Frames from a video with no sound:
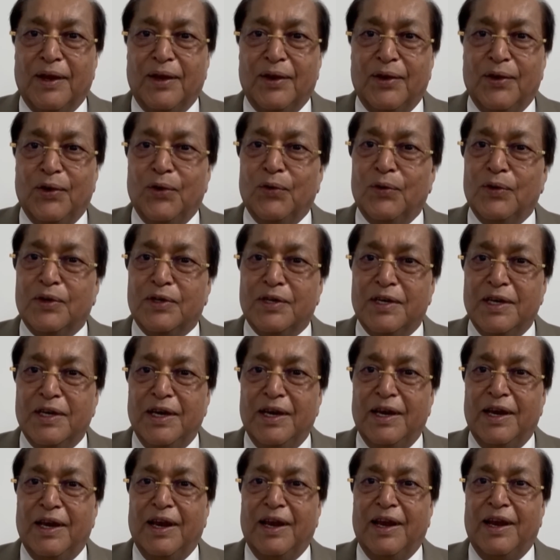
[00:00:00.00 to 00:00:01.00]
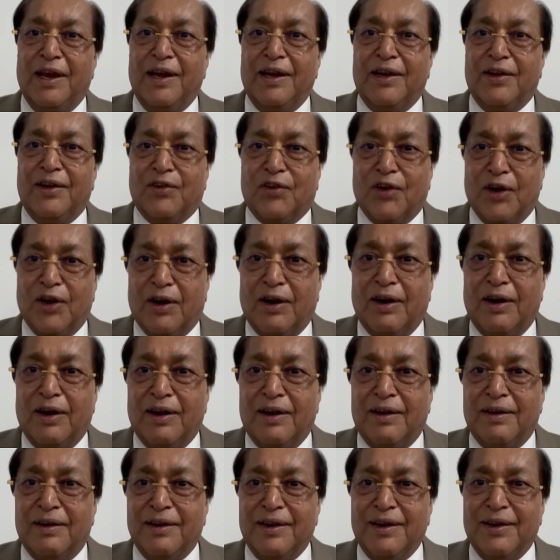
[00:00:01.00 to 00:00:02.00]
you will see a
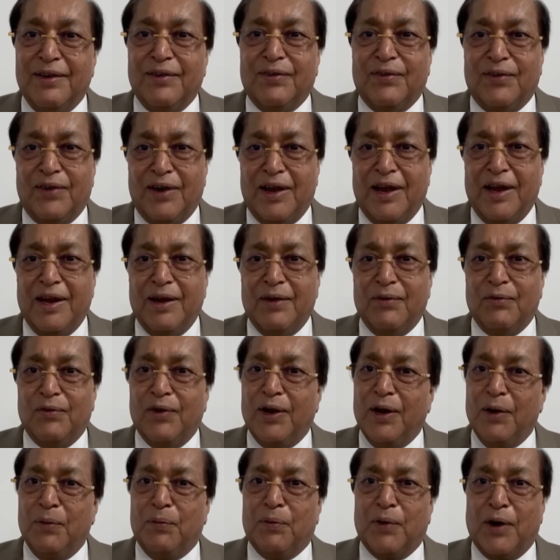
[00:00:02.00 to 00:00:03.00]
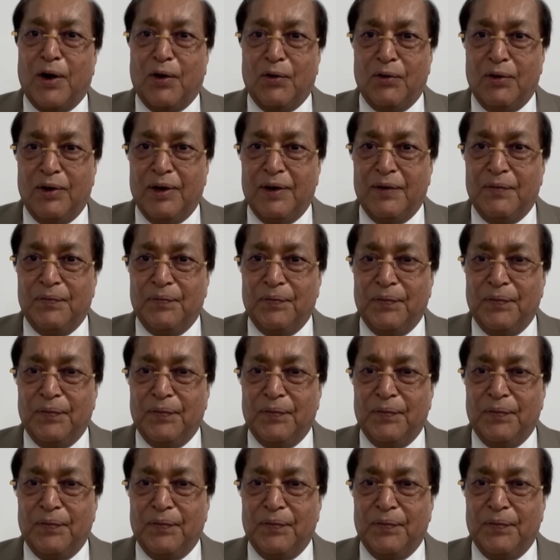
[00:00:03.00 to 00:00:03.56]
tricolor flying very proudly.